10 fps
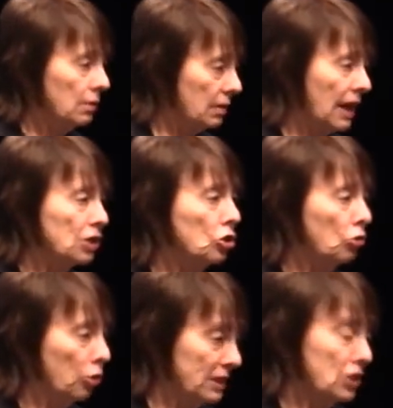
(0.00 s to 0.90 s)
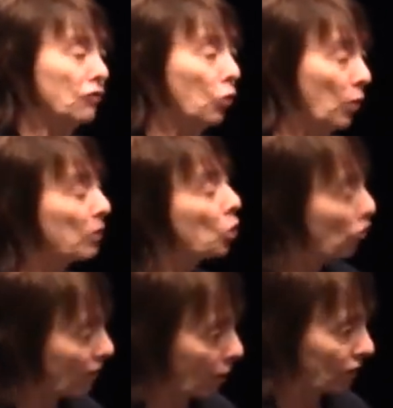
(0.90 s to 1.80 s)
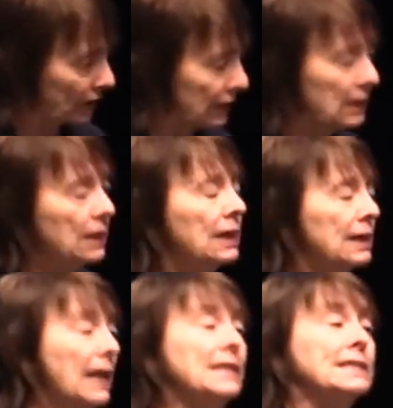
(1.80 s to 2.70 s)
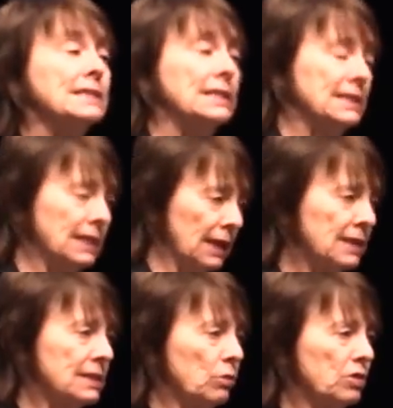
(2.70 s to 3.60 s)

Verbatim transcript: the National Organization for Women, co-founded it in 1966.